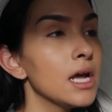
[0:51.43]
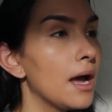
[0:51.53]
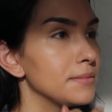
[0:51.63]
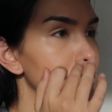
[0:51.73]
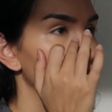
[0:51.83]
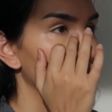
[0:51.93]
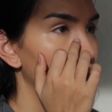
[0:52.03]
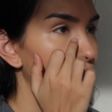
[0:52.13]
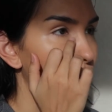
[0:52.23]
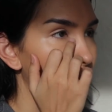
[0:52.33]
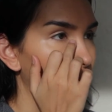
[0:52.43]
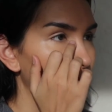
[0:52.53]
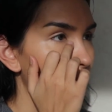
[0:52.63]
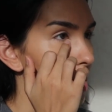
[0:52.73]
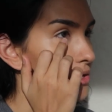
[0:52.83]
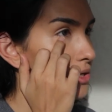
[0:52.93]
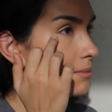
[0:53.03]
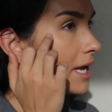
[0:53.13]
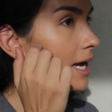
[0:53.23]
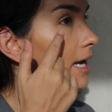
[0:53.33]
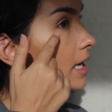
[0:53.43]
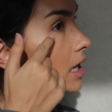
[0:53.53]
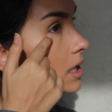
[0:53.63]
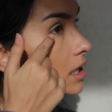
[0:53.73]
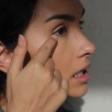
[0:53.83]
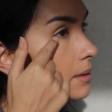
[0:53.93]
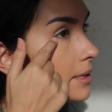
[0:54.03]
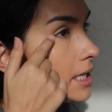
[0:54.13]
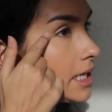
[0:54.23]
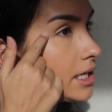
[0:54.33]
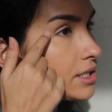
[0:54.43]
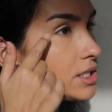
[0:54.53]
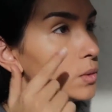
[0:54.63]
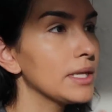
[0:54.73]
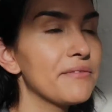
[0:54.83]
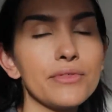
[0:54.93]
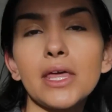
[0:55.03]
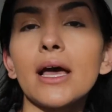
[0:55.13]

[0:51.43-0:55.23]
I'm just going to go right under my eye and a little bit here to lift the